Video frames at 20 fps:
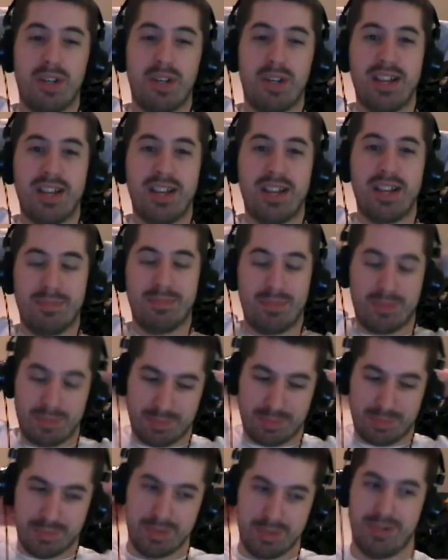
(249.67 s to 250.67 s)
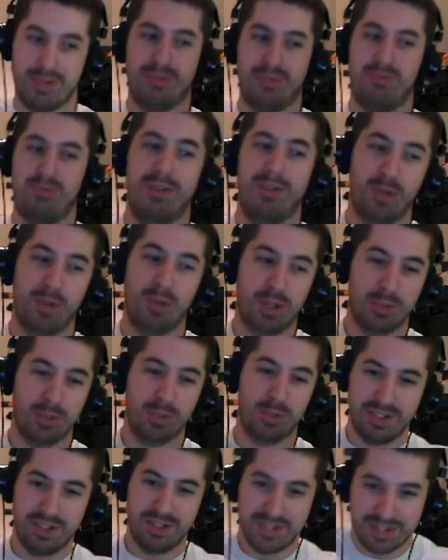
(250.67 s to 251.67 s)
get it, just run more than
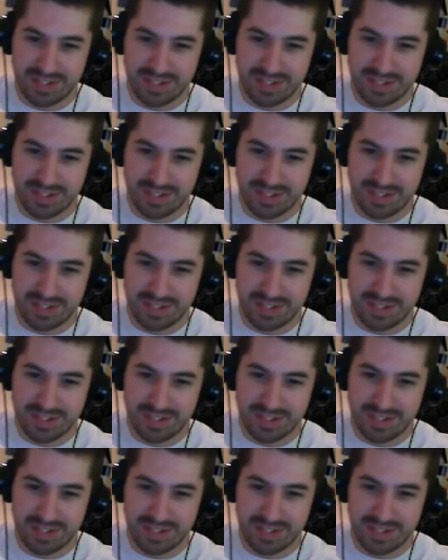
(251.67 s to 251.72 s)
one.